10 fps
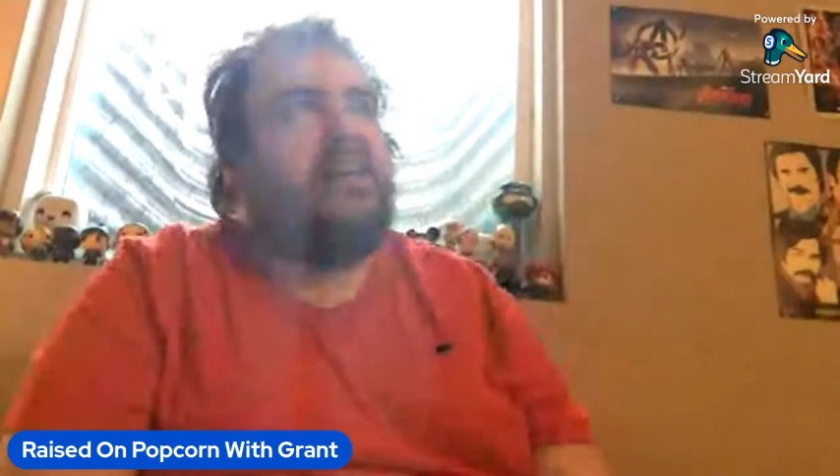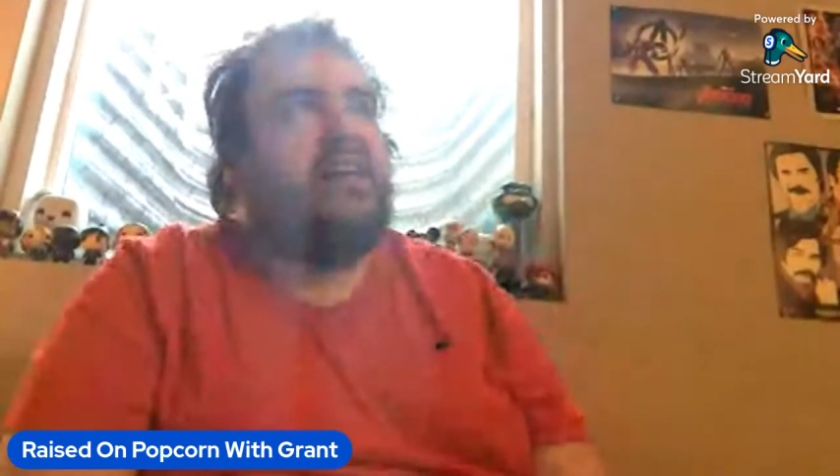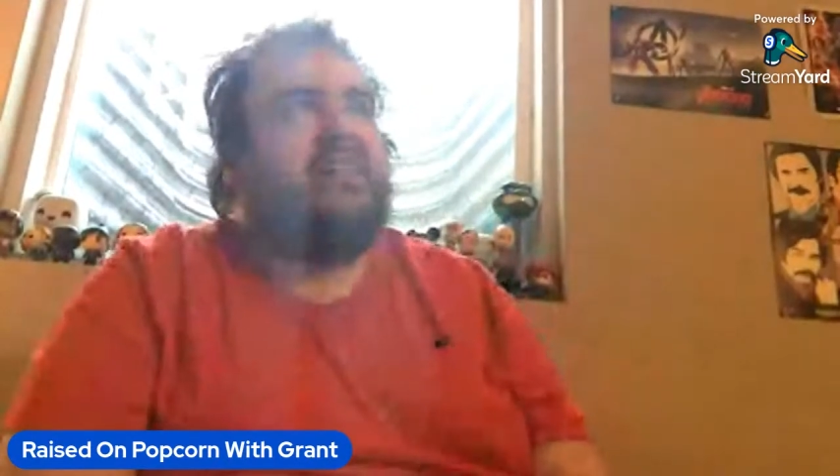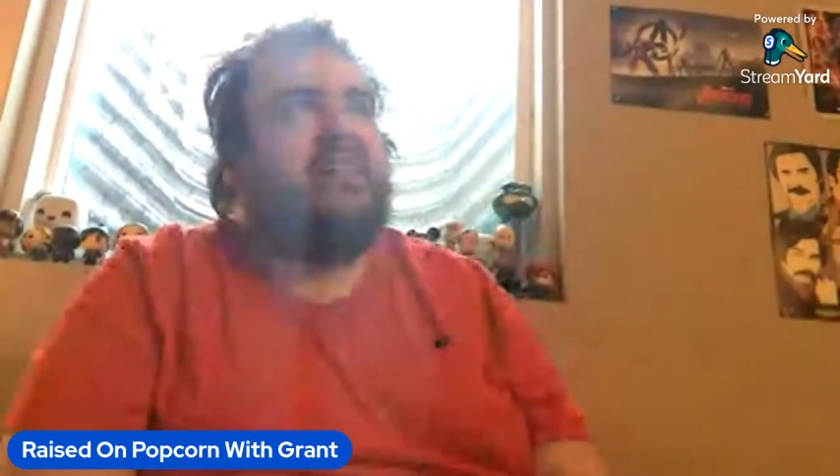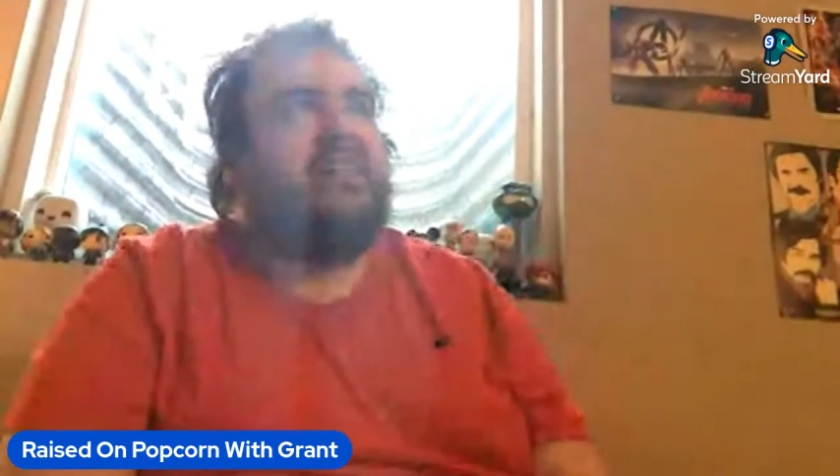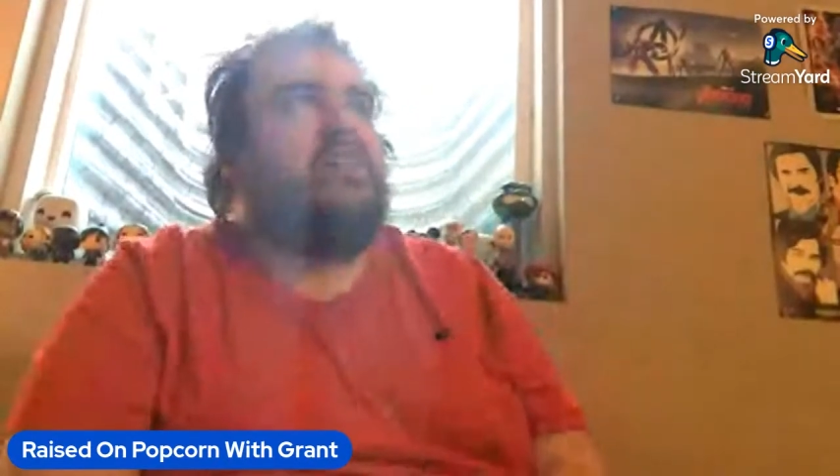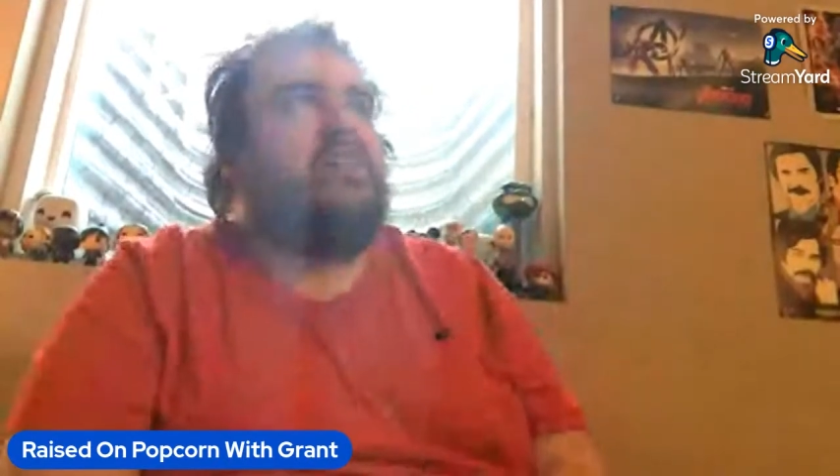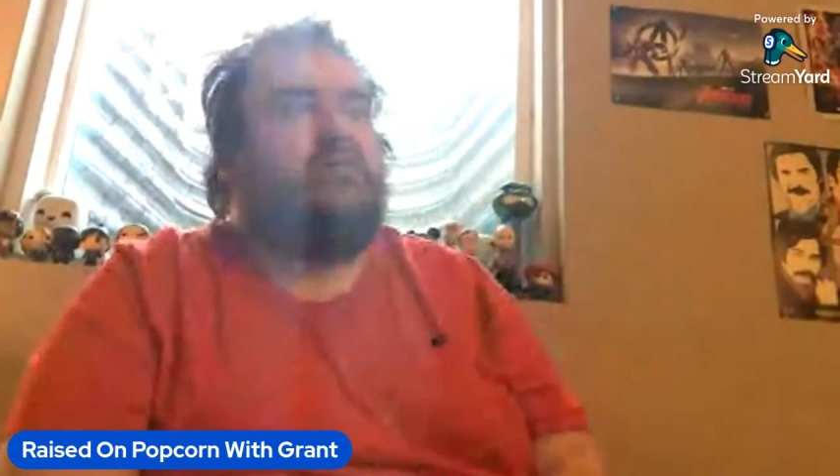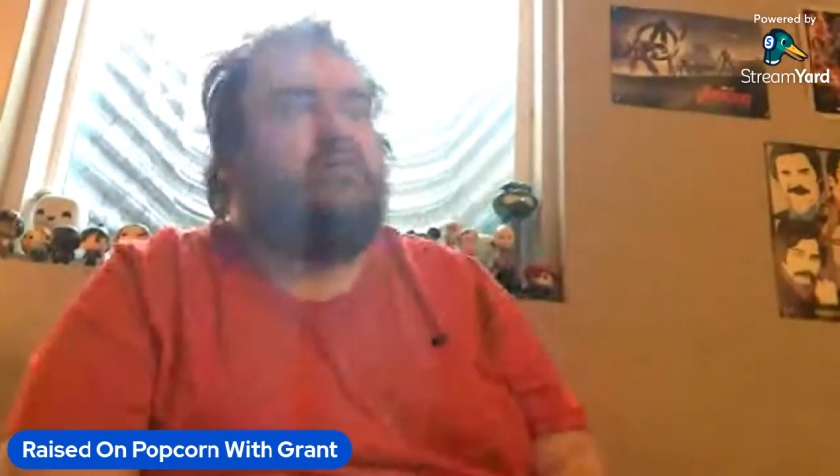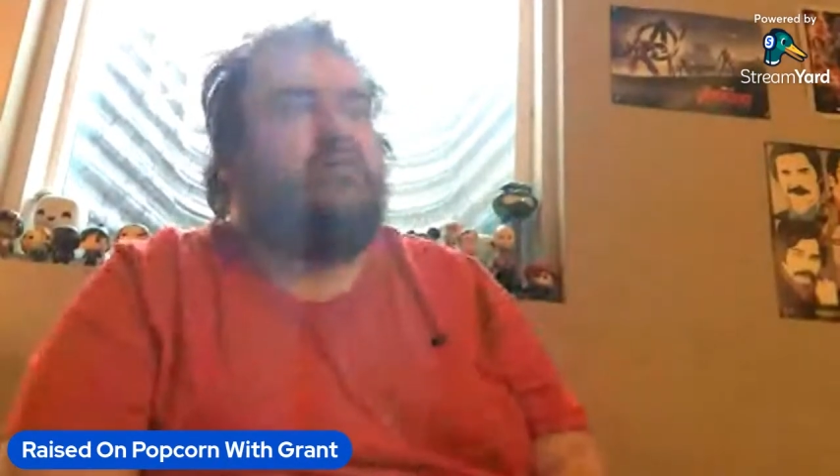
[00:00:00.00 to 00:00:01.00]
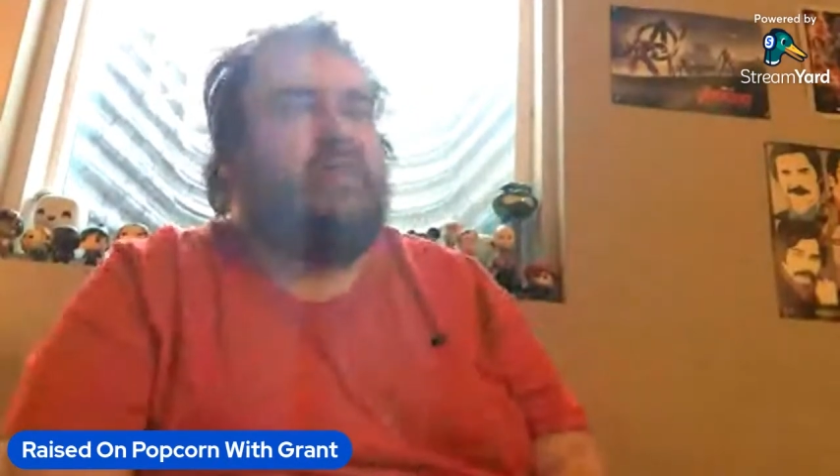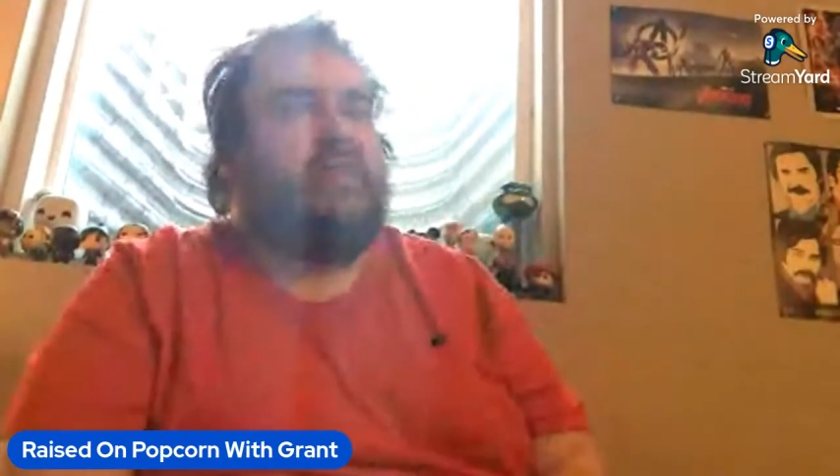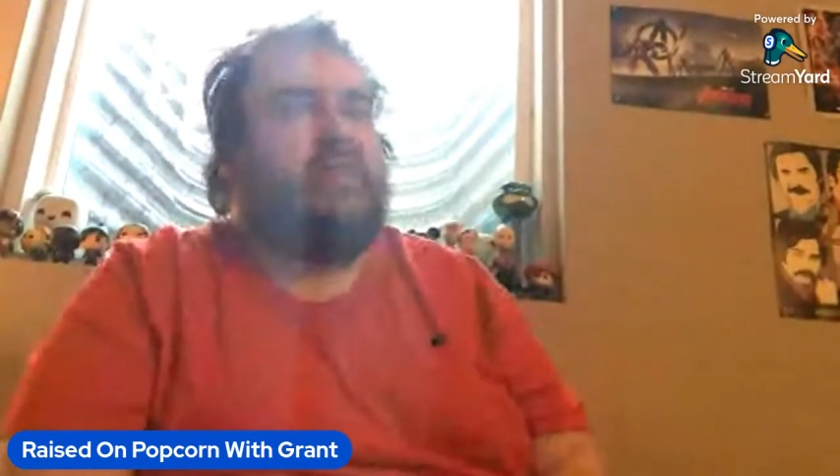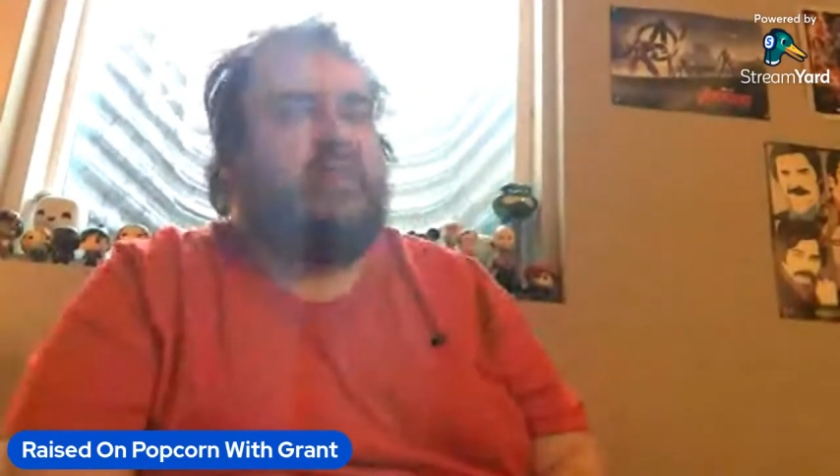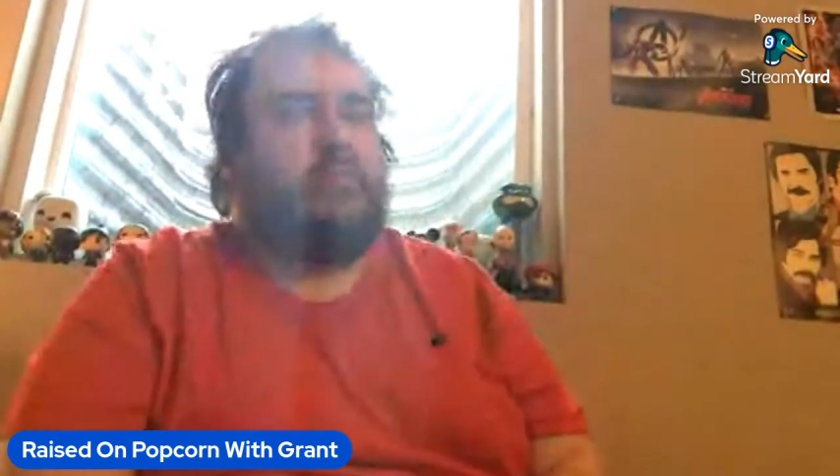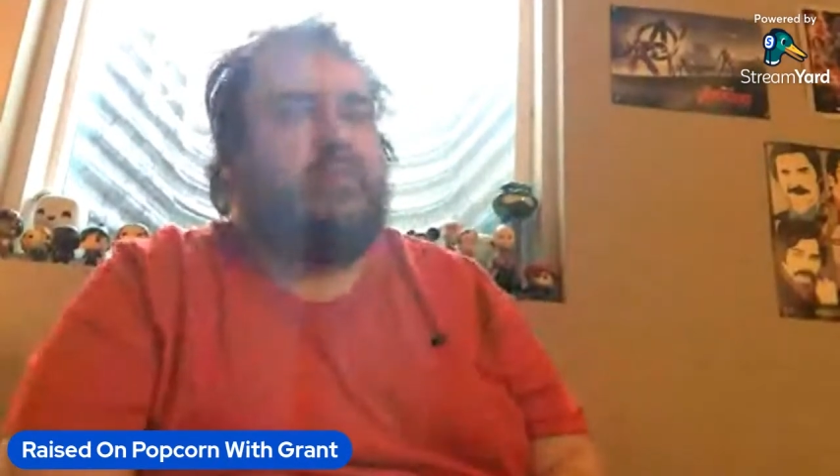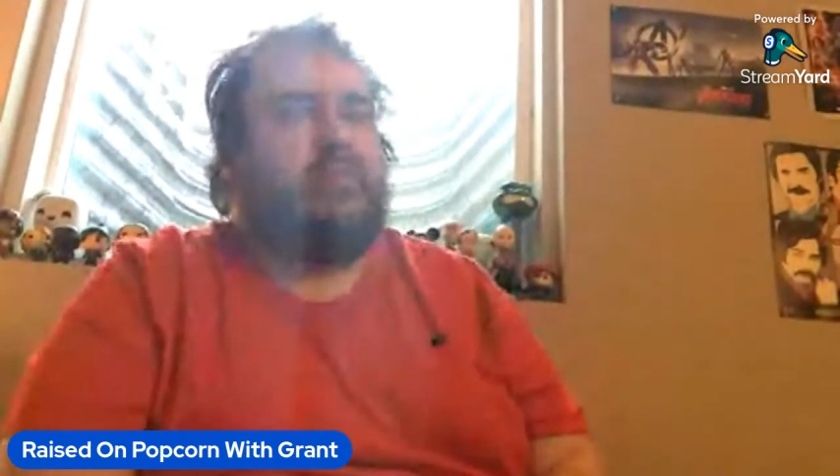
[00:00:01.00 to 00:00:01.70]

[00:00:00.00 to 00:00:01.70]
But her friend is a little bit